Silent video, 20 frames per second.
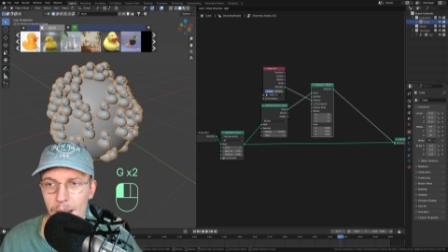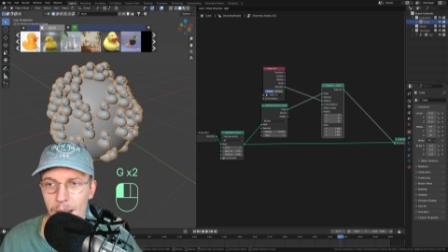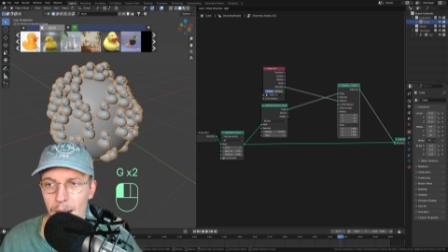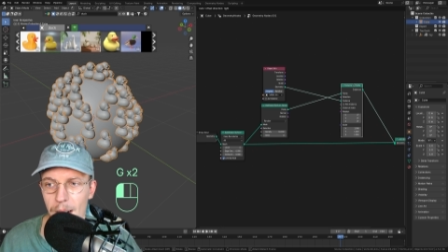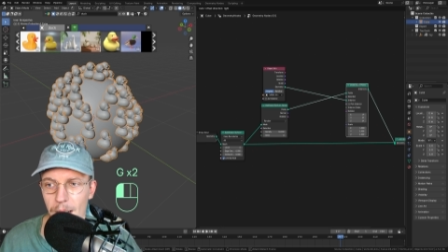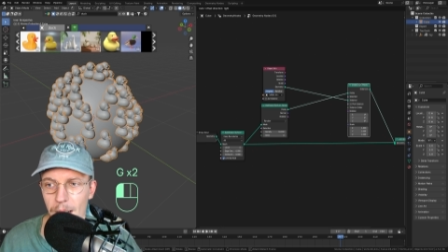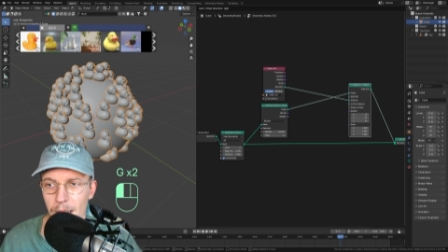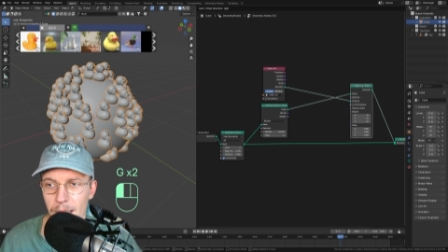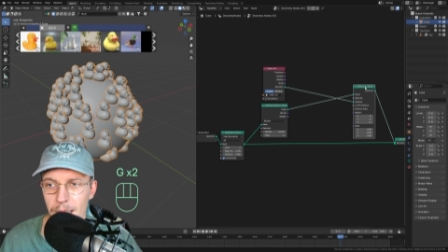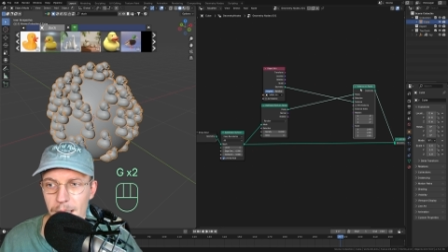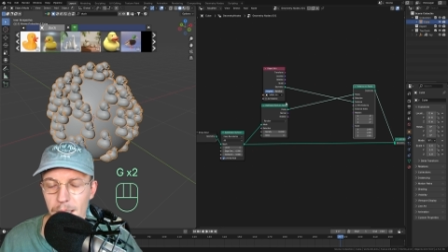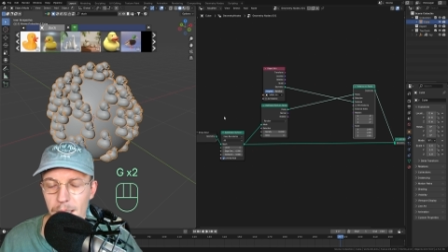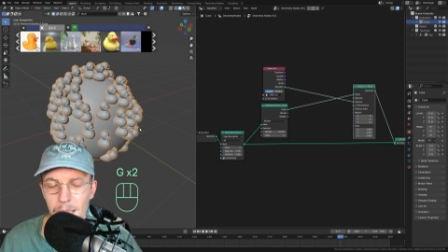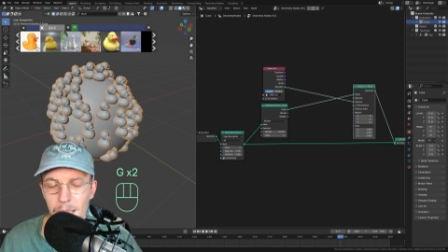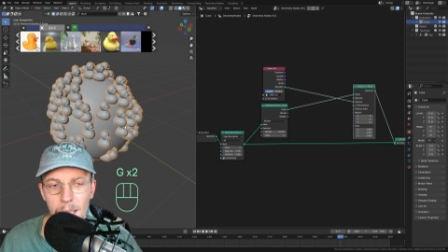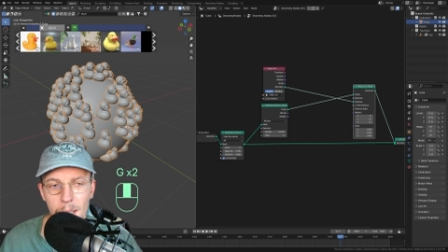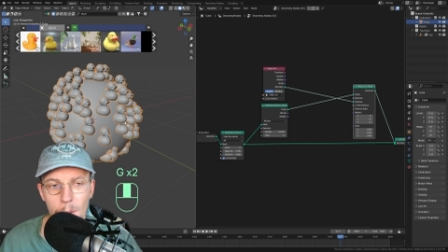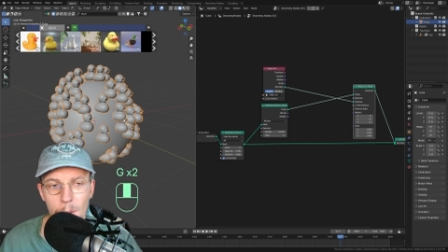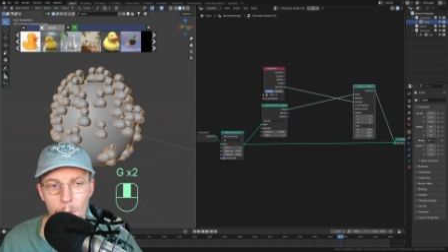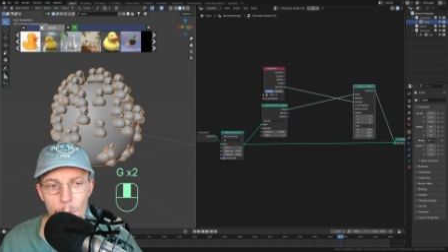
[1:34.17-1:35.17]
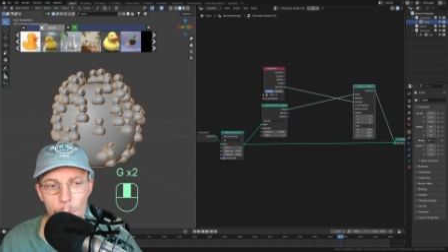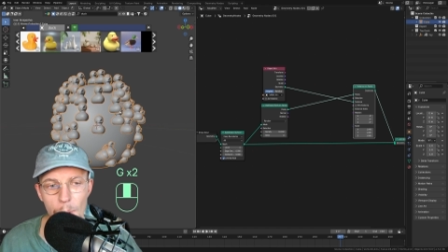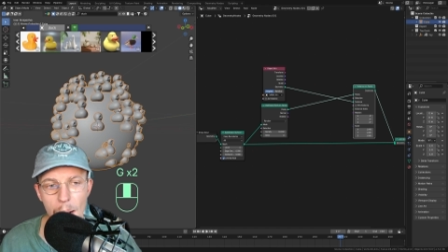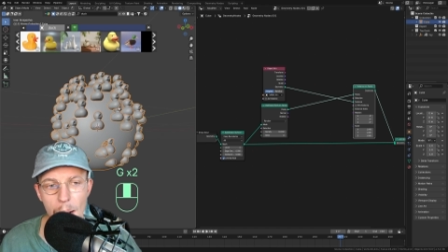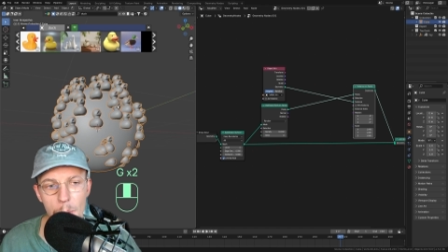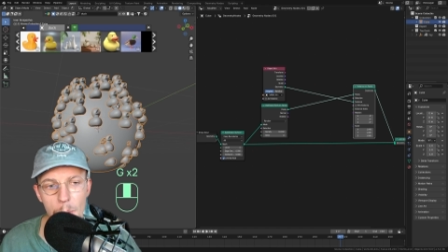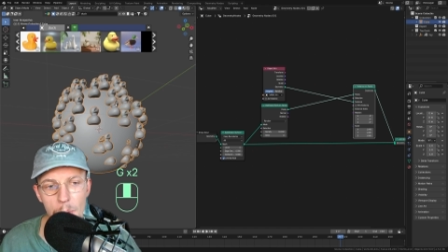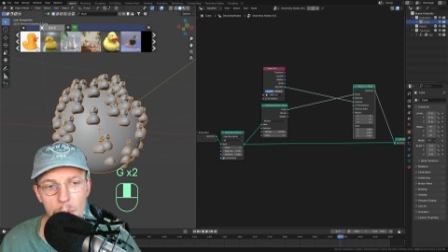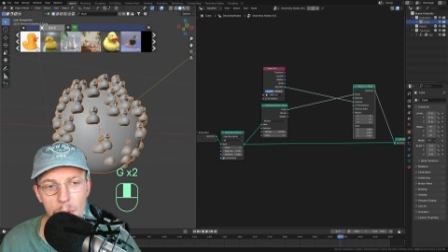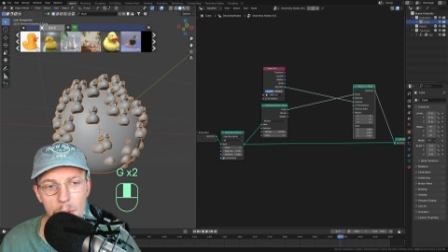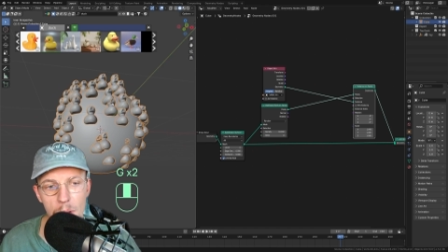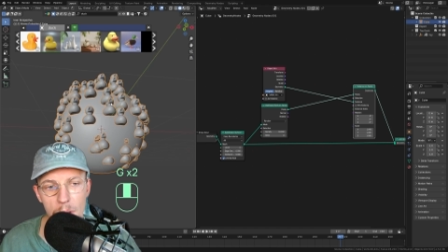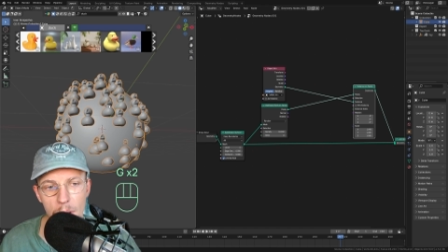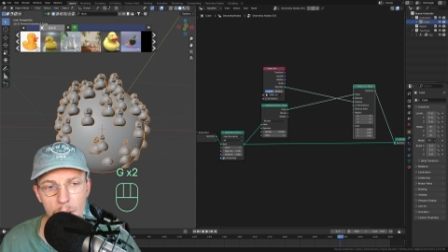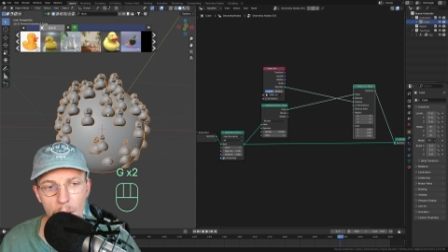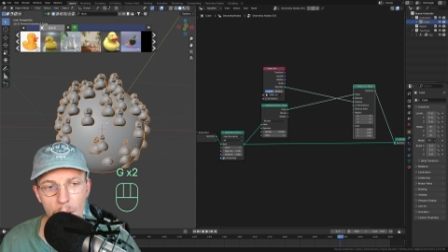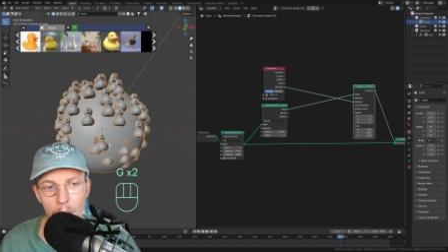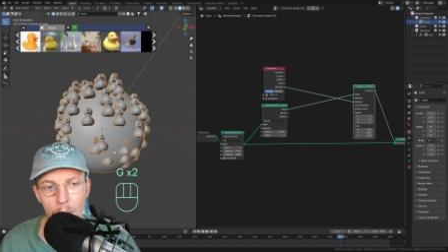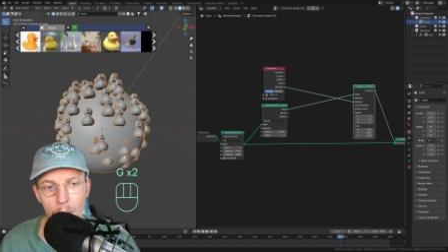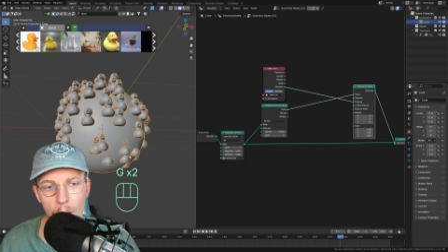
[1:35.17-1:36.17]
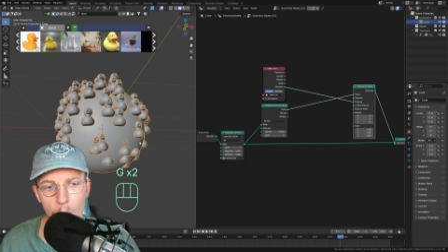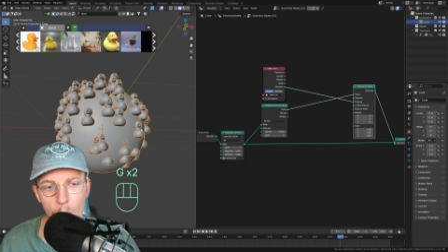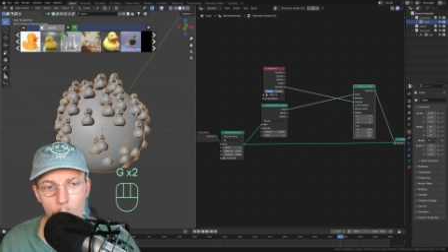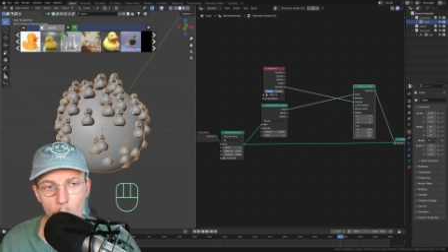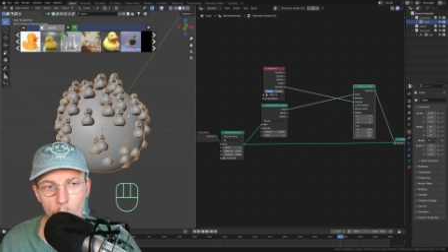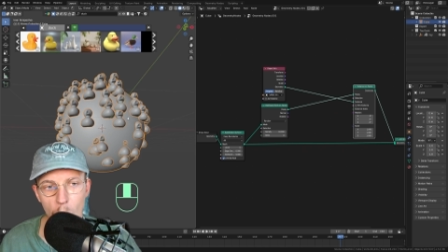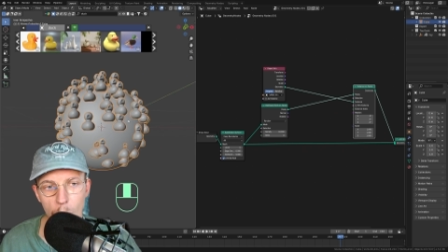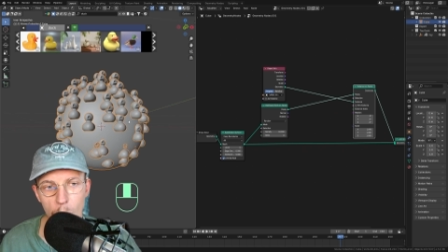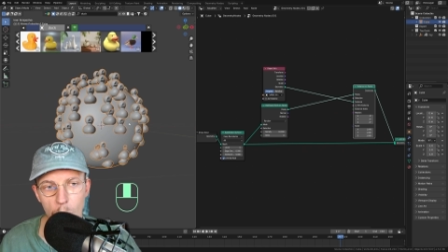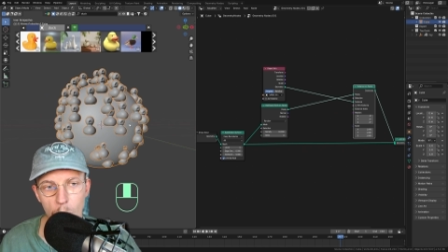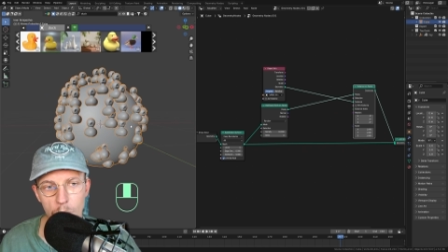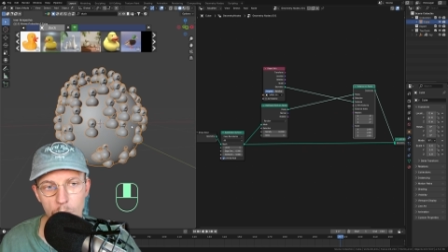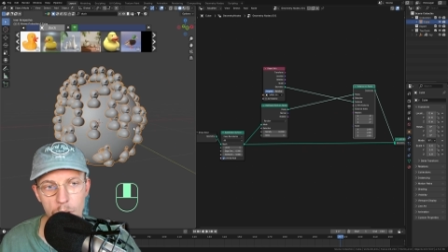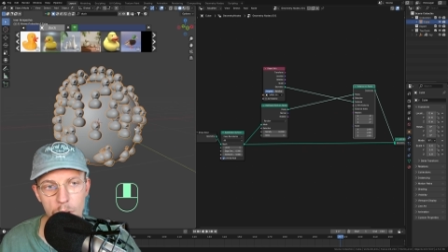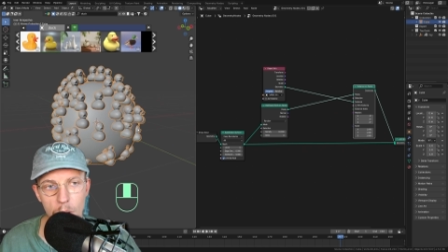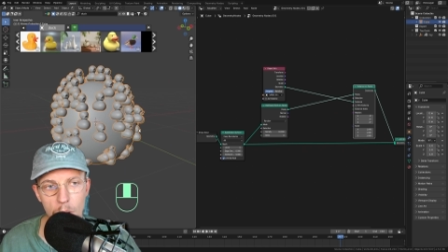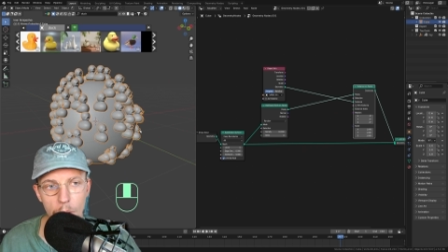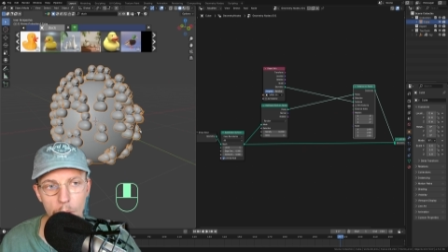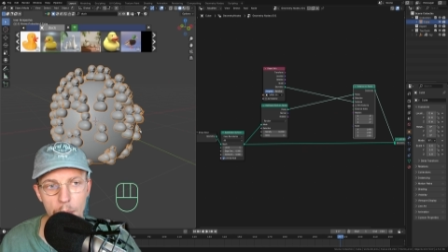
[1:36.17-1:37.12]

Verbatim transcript: around the normals of